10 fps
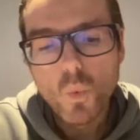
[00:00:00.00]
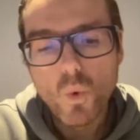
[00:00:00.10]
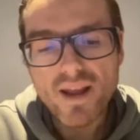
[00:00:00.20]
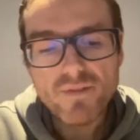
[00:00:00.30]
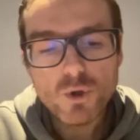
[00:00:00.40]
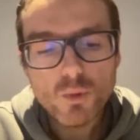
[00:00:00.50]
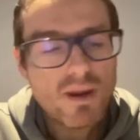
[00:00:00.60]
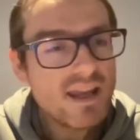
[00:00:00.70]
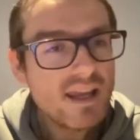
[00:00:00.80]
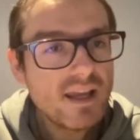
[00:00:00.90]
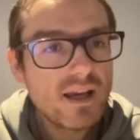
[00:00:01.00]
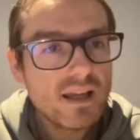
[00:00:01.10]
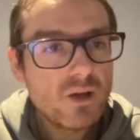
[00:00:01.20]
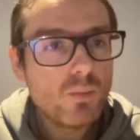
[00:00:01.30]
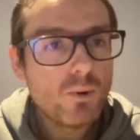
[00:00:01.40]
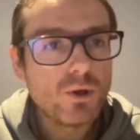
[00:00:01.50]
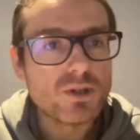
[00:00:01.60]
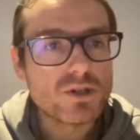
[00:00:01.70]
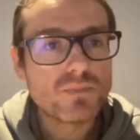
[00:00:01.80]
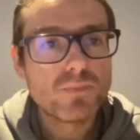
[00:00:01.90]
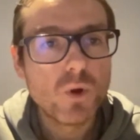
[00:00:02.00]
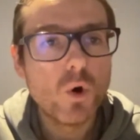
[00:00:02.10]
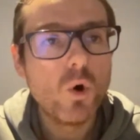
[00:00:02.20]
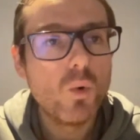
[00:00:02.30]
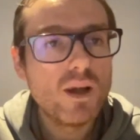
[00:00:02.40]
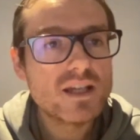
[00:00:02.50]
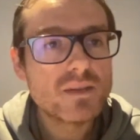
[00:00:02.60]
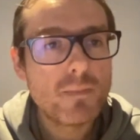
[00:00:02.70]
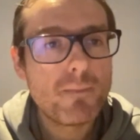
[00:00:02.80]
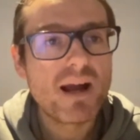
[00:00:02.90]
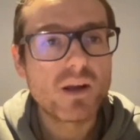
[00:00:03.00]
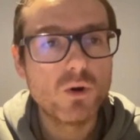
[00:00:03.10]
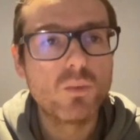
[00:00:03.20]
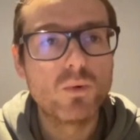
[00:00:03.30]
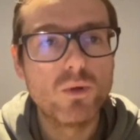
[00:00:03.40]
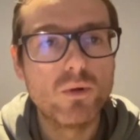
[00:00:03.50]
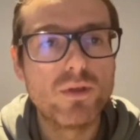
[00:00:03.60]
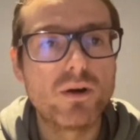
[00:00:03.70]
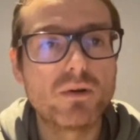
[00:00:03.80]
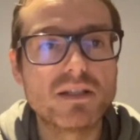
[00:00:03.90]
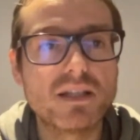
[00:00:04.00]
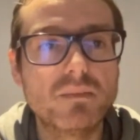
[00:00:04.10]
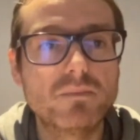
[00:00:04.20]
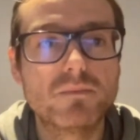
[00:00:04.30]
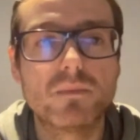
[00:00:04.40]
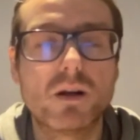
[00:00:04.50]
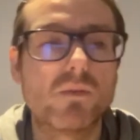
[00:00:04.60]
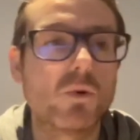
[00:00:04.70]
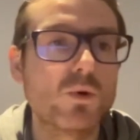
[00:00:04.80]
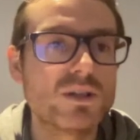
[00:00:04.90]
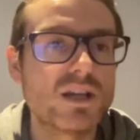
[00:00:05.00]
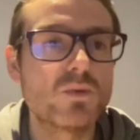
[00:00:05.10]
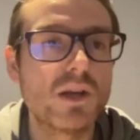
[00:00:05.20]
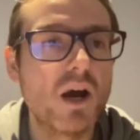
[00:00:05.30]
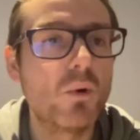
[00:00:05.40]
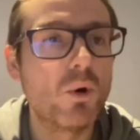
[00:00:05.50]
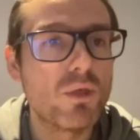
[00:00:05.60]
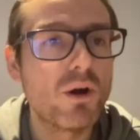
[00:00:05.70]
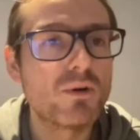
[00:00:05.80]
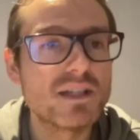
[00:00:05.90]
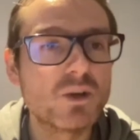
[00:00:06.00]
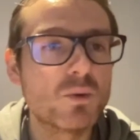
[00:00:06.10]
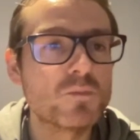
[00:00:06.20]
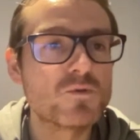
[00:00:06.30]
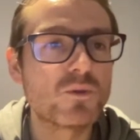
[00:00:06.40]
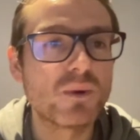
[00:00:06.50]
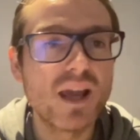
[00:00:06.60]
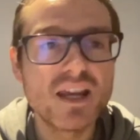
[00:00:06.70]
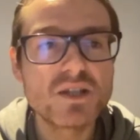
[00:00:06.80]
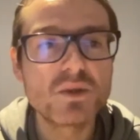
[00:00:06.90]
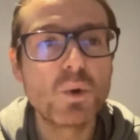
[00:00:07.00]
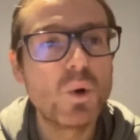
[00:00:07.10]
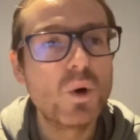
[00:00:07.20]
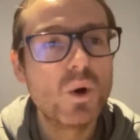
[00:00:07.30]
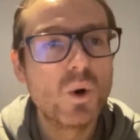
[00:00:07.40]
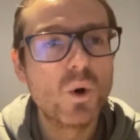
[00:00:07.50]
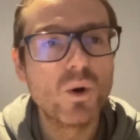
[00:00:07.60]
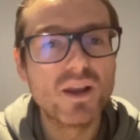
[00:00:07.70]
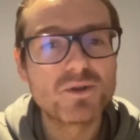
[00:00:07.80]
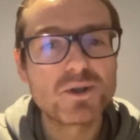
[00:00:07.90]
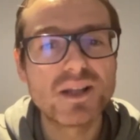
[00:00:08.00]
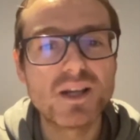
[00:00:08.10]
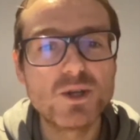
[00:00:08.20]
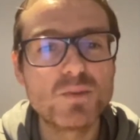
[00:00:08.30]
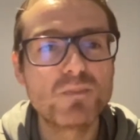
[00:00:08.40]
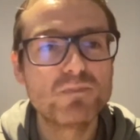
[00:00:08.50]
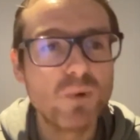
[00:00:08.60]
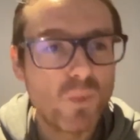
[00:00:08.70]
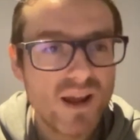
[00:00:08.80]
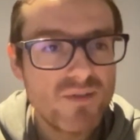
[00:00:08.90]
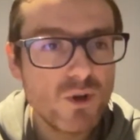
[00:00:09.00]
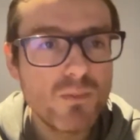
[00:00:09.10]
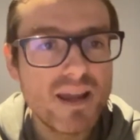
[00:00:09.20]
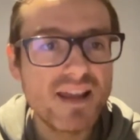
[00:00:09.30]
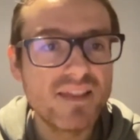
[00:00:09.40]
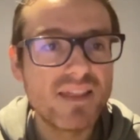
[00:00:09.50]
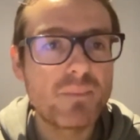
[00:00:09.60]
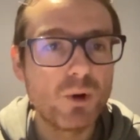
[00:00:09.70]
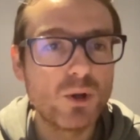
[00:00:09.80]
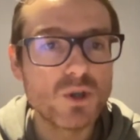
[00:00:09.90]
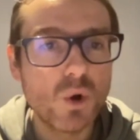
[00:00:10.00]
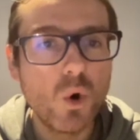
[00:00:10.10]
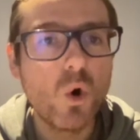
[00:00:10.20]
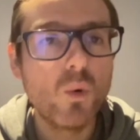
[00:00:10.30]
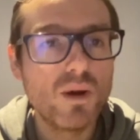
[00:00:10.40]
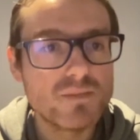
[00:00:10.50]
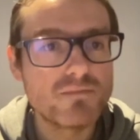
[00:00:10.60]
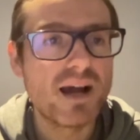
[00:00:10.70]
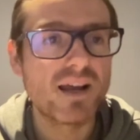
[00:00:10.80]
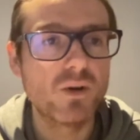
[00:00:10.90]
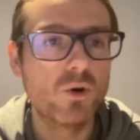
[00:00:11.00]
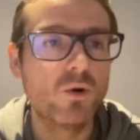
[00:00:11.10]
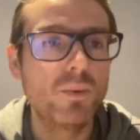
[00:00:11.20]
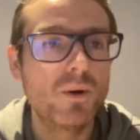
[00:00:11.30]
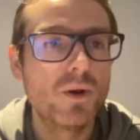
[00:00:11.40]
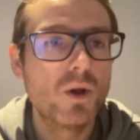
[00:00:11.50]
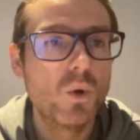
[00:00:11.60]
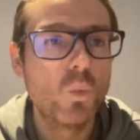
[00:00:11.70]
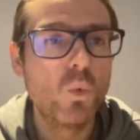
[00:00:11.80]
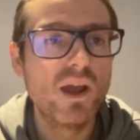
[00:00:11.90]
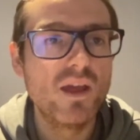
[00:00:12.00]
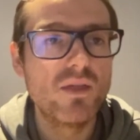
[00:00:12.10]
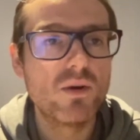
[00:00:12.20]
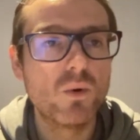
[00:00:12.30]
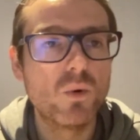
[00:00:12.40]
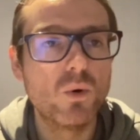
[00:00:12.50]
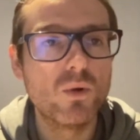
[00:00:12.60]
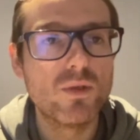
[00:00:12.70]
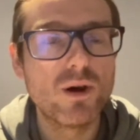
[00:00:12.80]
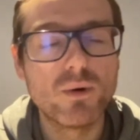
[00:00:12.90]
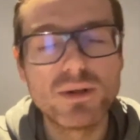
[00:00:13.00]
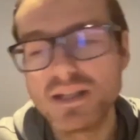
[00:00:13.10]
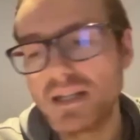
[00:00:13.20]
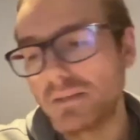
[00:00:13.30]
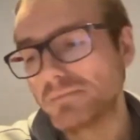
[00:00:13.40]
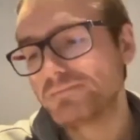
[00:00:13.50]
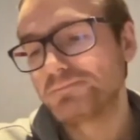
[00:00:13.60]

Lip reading: Whenever you're making a legal point, always back it up with authority. And of course, as we know, authority comes from case law or legislation. But whenever you're making that point, always back it up with authority.